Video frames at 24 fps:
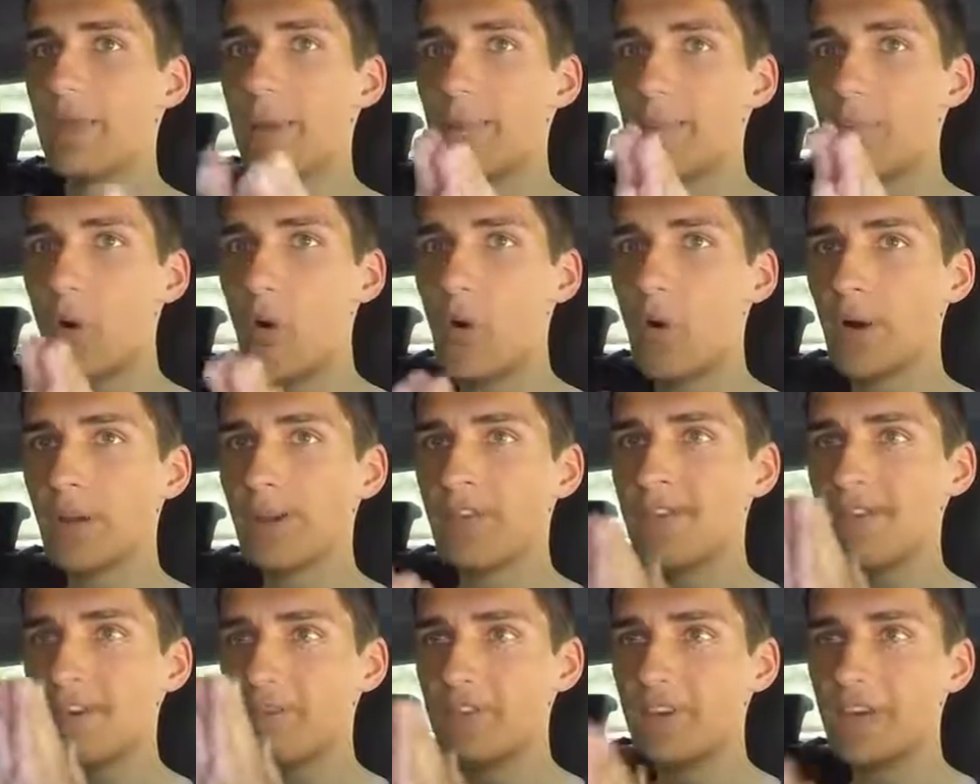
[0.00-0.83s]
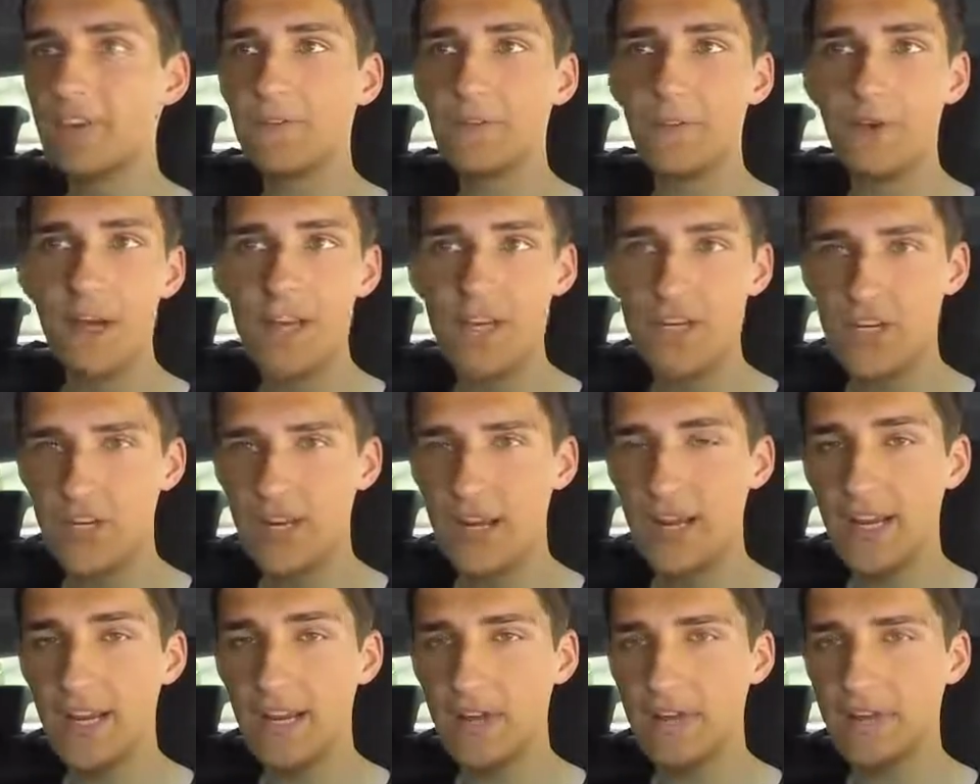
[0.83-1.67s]
the importance of
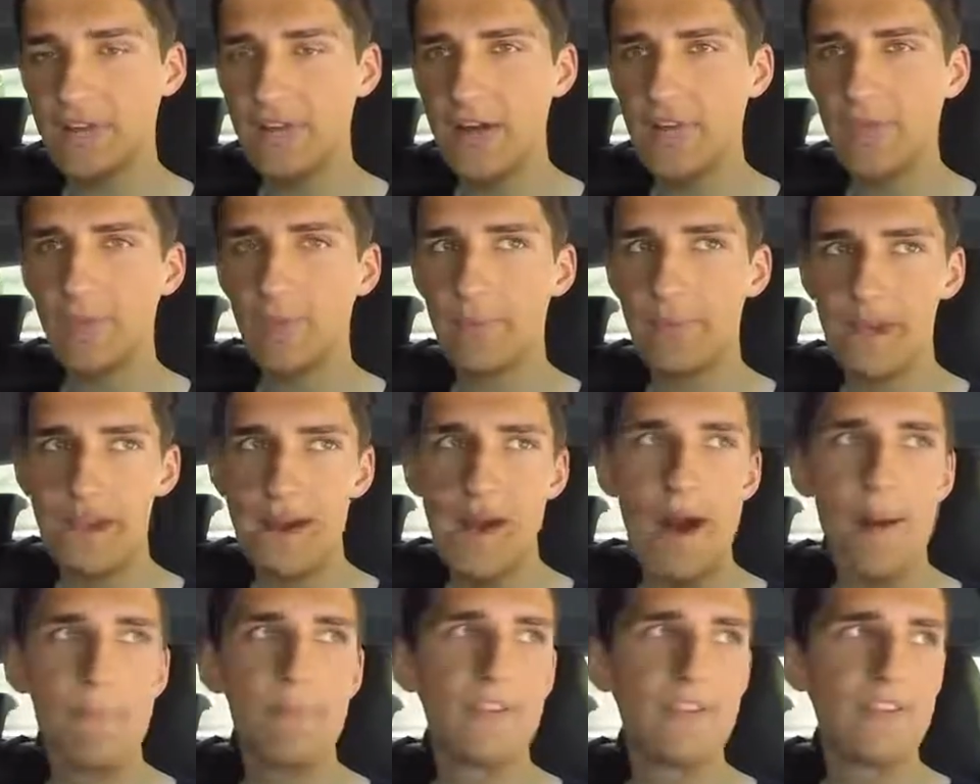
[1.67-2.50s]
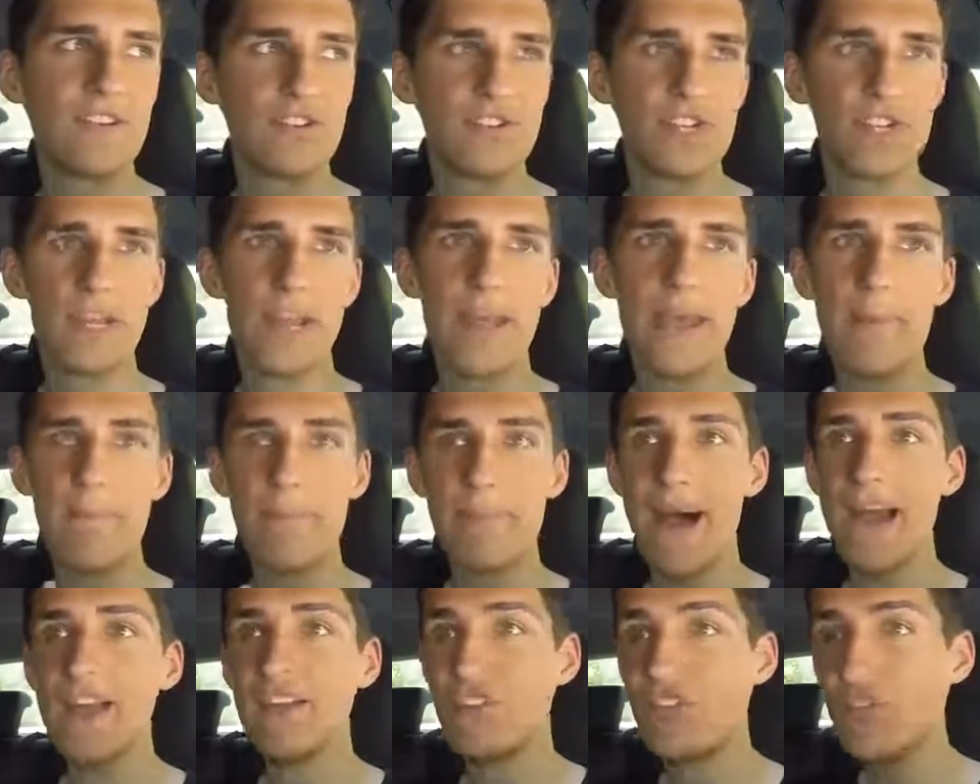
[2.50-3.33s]
differentiating yourself from the competition,
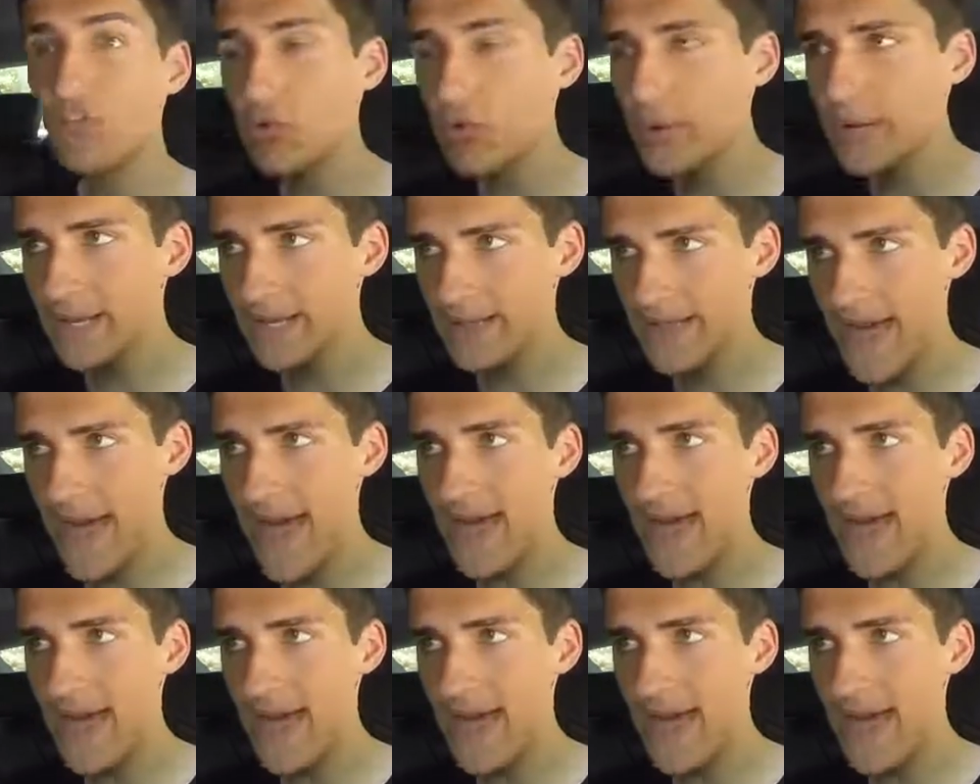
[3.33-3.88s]
and by doing